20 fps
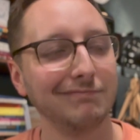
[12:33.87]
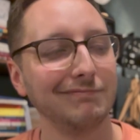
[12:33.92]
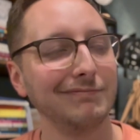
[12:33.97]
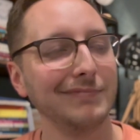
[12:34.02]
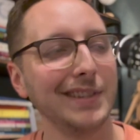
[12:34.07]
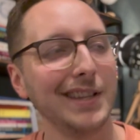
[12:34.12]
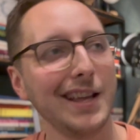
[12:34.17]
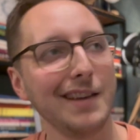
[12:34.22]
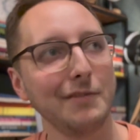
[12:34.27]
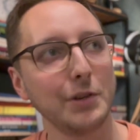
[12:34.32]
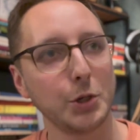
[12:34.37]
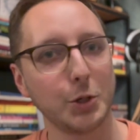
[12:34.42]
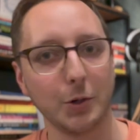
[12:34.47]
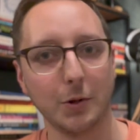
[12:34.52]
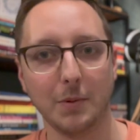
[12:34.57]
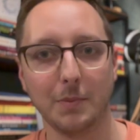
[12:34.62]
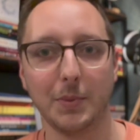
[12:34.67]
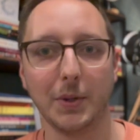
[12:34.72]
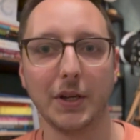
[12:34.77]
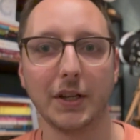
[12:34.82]
Love a
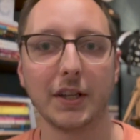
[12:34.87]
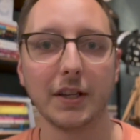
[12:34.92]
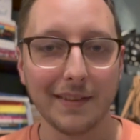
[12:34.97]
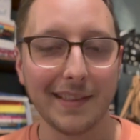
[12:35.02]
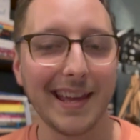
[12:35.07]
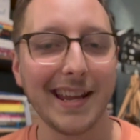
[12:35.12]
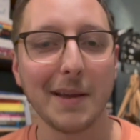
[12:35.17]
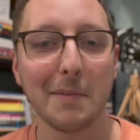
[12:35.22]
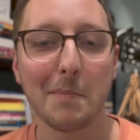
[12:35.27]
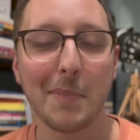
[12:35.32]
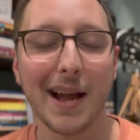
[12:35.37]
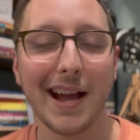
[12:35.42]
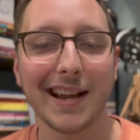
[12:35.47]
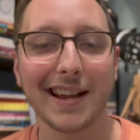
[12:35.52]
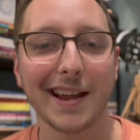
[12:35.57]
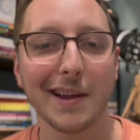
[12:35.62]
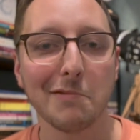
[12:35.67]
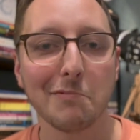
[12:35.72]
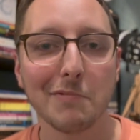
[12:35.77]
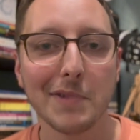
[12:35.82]
short book. They can pack
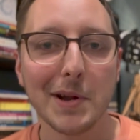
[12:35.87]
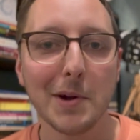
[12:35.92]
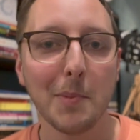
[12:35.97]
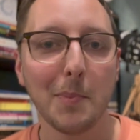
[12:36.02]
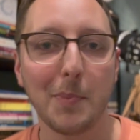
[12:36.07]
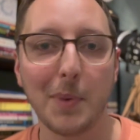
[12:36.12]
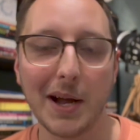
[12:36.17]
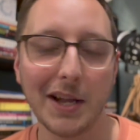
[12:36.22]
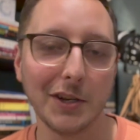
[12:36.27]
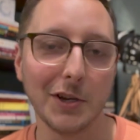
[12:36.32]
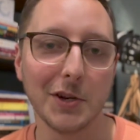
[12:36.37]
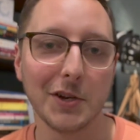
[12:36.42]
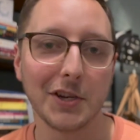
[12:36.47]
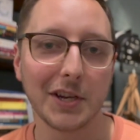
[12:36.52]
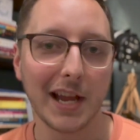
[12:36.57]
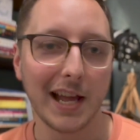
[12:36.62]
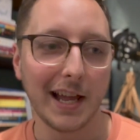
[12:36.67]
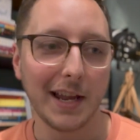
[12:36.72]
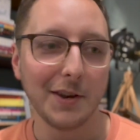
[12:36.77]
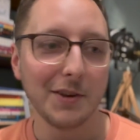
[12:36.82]
a real punch
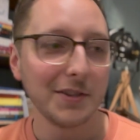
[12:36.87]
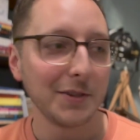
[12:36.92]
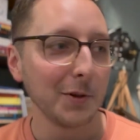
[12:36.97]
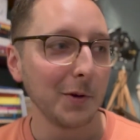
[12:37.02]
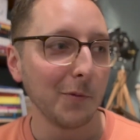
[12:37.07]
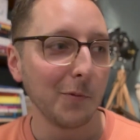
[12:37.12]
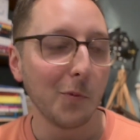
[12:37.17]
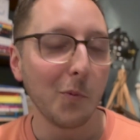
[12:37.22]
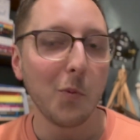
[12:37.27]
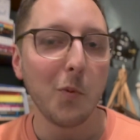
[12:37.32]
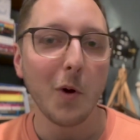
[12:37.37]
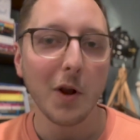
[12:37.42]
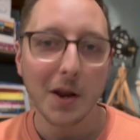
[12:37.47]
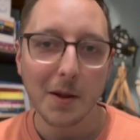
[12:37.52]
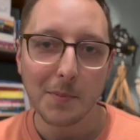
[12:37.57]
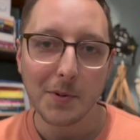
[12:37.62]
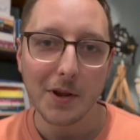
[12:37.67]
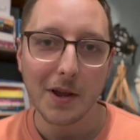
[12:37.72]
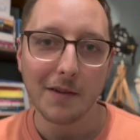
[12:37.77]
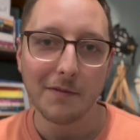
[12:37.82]
and sort of
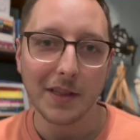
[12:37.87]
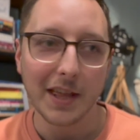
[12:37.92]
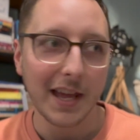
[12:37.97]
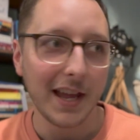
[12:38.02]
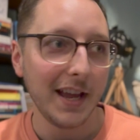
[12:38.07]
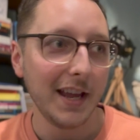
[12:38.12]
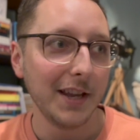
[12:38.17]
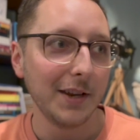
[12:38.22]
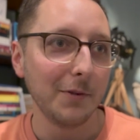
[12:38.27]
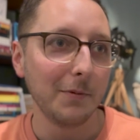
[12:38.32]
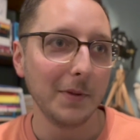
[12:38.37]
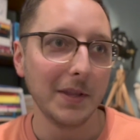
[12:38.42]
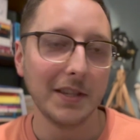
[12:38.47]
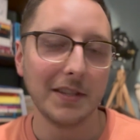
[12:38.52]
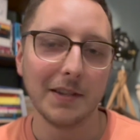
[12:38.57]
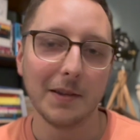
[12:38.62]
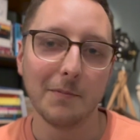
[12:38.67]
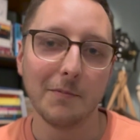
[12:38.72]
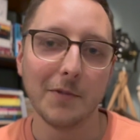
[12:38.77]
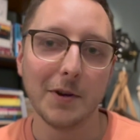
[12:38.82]
wallop you over the head with
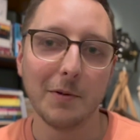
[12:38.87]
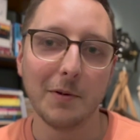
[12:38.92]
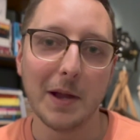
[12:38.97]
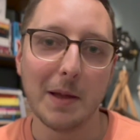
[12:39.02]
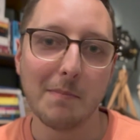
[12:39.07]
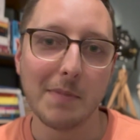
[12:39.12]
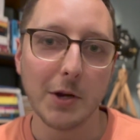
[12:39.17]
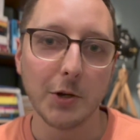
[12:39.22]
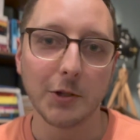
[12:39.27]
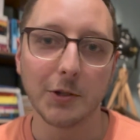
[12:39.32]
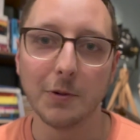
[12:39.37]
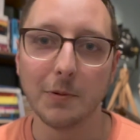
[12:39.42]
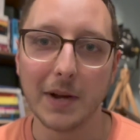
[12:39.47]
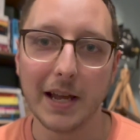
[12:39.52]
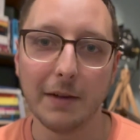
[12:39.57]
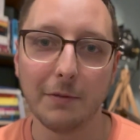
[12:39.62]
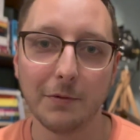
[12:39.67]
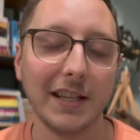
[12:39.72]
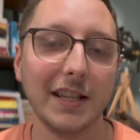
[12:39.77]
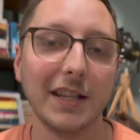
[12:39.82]
some real emotional
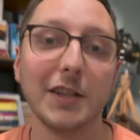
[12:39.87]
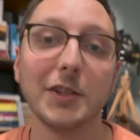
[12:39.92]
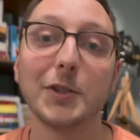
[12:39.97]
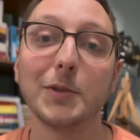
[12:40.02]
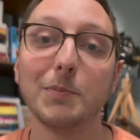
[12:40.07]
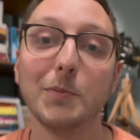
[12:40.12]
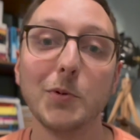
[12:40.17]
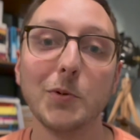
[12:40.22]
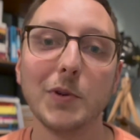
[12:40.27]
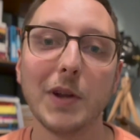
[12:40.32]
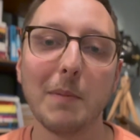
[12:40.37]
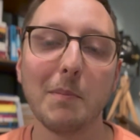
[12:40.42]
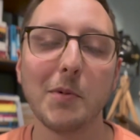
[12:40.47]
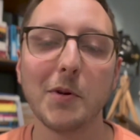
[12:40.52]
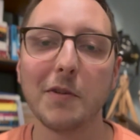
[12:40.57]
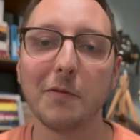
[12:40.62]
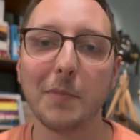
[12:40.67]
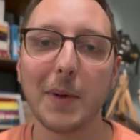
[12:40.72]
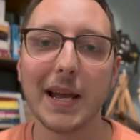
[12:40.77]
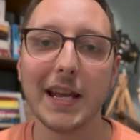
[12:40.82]
heft in a small number
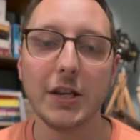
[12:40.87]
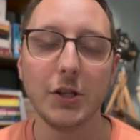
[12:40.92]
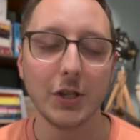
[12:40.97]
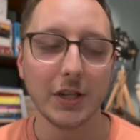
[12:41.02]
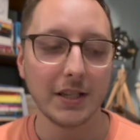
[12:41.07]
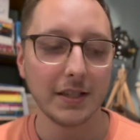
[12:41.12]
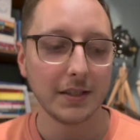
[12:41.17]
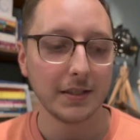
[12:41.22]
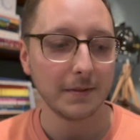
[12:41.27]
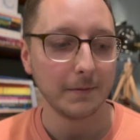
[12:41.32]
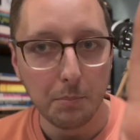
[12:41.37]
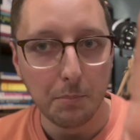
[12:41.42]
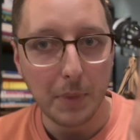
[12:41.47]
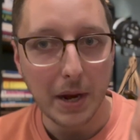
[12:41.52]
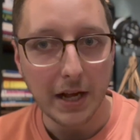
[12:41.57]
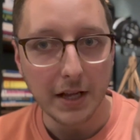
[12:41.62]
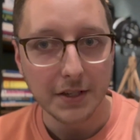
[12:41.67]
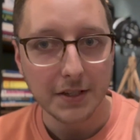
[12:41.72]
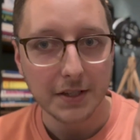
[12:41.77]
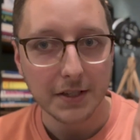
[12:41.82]
of pages.
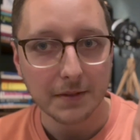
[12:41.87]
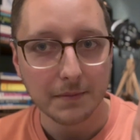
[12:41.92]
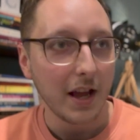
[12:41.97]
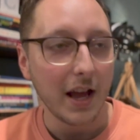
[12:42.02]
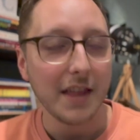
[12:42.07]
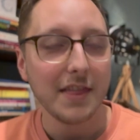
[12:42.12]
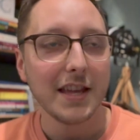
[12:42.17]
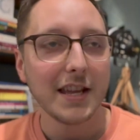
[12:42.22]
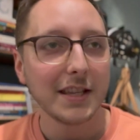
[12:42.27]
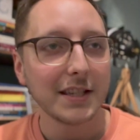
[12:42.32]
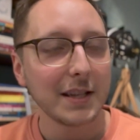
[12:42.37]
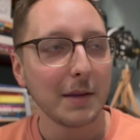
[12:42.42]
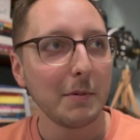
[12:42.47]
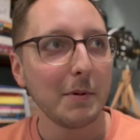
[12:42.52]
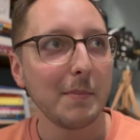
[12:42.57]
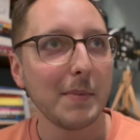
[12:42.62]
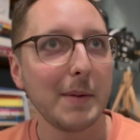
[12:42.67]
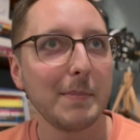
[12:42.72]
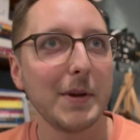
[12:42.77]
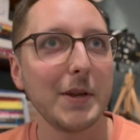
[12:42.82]
But I think some of
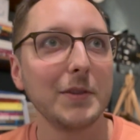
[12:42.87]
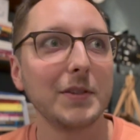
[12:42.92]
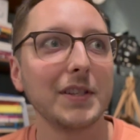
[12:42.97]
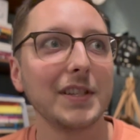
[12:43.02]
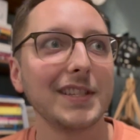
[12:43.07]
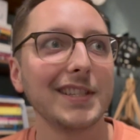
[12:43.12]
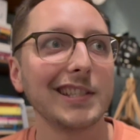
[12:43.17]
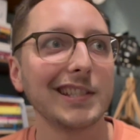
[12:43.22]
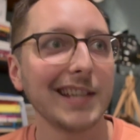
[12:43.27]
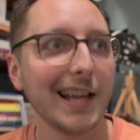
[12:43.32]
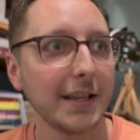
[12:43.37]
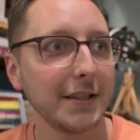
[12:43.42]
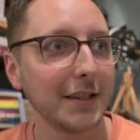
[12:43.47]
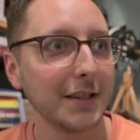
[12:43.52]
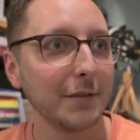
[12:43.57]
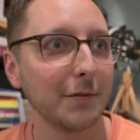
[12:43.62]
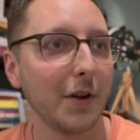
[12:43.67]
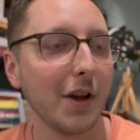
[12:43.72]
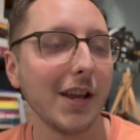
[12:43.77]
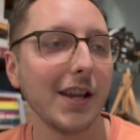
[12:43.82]
my most
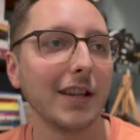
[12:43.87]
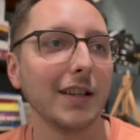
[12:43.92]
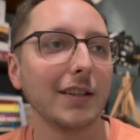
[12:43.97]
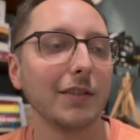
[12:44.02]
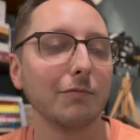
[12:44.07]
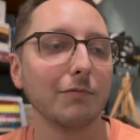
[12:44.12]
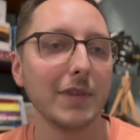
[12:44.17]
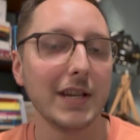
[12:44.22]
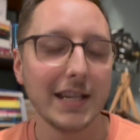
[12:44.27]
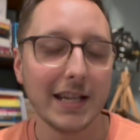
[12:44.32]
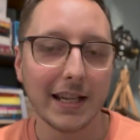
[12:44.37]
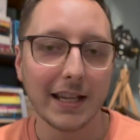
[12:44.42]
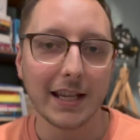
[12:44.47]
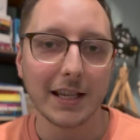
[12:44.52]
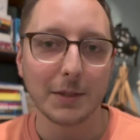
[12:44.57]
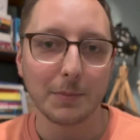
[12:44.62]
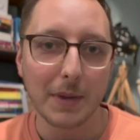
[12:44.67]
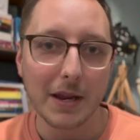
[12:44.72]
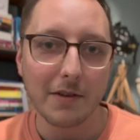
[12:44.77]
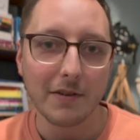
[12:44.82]
satisfying reading
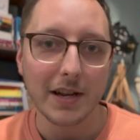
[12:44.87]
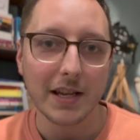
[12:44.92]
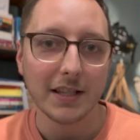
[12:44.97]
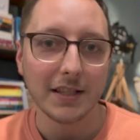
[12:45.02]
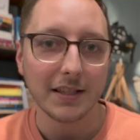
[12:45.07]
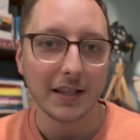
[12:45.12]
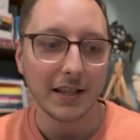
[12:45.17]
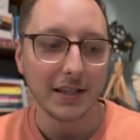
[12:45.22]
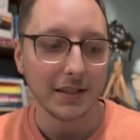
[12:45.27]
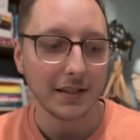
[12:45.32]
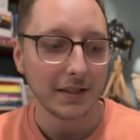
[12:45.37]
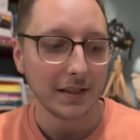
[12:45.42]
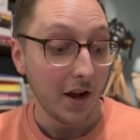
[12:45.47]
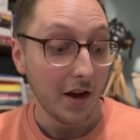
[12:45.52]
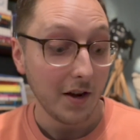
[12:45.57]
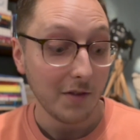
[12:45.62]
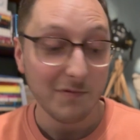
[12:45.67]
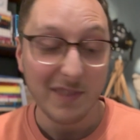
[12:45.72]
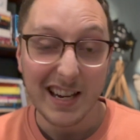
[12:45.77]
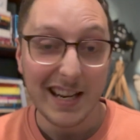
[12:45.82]
experiences
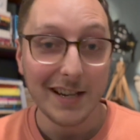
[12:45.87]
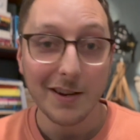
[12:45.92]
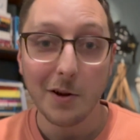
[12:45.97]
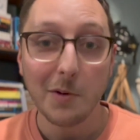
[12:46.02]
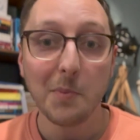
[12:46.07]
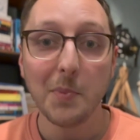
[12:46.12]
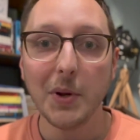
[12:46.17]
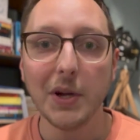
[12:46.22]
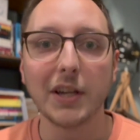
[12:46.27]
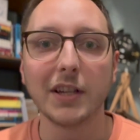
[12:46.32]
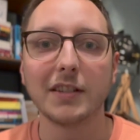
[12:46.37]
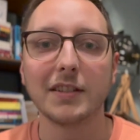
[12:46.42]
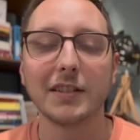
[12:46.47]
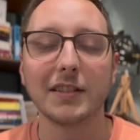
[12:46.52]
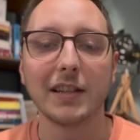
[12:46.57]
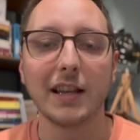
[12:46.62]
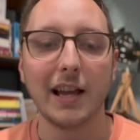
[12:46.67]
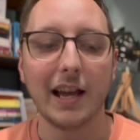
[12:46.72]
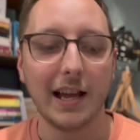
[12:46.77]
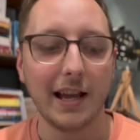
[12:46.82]
are really long books.
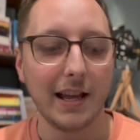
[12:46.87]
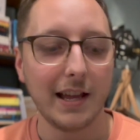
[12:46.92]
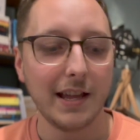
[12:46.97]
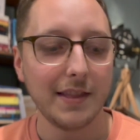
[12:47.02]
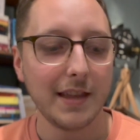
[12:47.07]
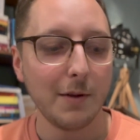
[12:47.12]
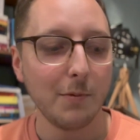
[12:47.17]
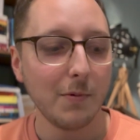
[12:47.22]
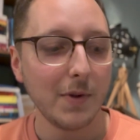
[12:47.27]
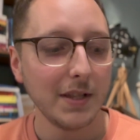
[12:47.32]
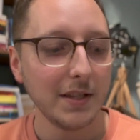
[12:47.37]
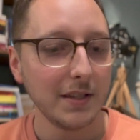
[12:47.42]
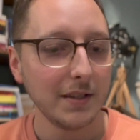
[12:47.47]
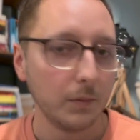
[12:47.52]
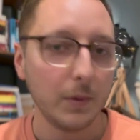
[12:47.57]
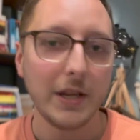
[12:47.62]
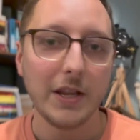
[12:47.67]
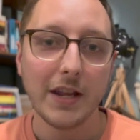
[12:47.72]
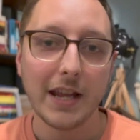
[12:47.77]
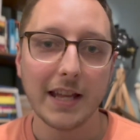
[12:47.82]
Uh, they're ones
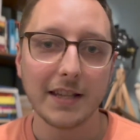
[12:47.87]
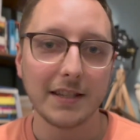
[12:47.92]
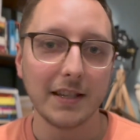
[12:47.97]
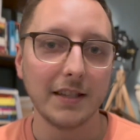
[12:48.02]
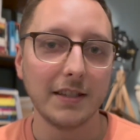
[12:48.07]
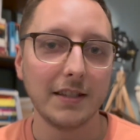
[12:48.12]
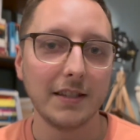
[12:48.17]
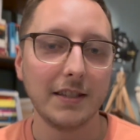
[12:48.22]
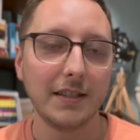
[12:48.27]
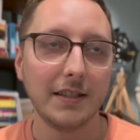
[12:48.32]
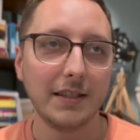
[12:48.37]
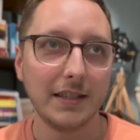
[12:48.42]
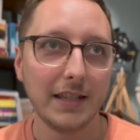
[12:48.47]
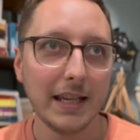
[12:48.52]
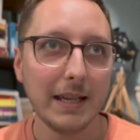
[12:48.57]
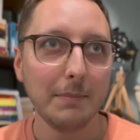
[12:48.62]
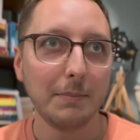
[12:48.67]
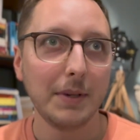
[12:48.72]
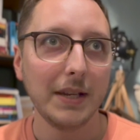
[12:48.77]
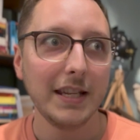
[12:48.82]
where you get to
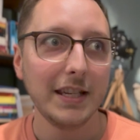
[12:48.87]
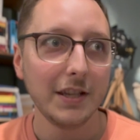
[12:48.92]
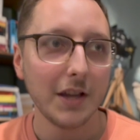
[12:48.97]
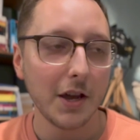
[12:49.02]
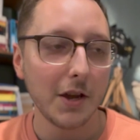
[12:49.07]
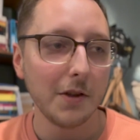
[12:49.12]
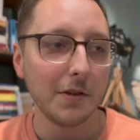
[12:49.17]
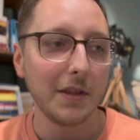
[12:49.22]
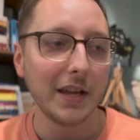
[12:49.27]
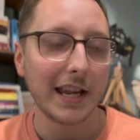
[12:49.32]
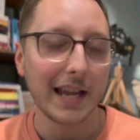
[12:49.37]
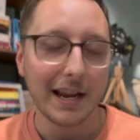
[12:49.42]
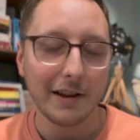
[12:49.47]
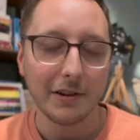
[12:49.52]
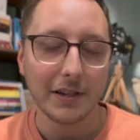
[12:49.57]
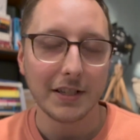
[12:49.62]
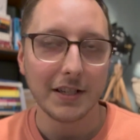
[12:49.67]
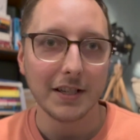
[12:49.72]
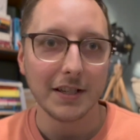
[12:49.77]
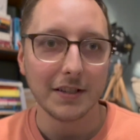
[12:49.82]
deeply know the
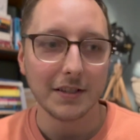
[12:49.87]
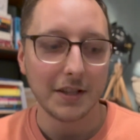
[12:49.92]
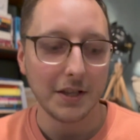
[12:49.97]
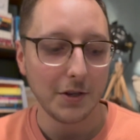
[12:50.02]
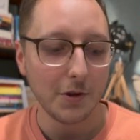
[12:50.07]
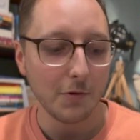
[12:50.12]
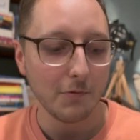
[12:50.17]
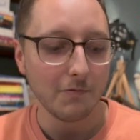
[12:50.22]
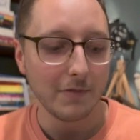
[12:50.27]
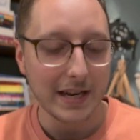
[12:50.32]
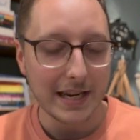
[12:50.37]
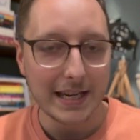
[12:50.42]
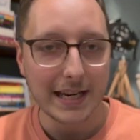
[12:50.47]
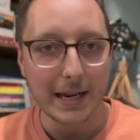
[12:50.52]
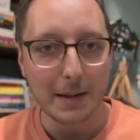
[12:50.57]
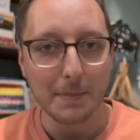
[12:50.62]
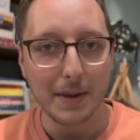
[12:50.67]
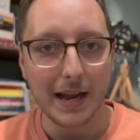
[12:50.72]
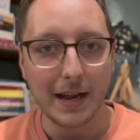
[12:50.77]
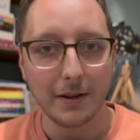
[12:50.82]
characters that you're reading
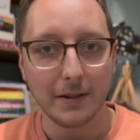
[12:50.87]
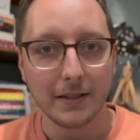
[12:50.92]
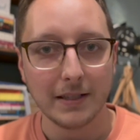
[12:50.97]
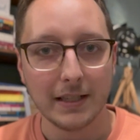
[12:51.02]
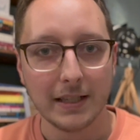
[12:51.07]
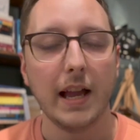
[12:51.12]
about.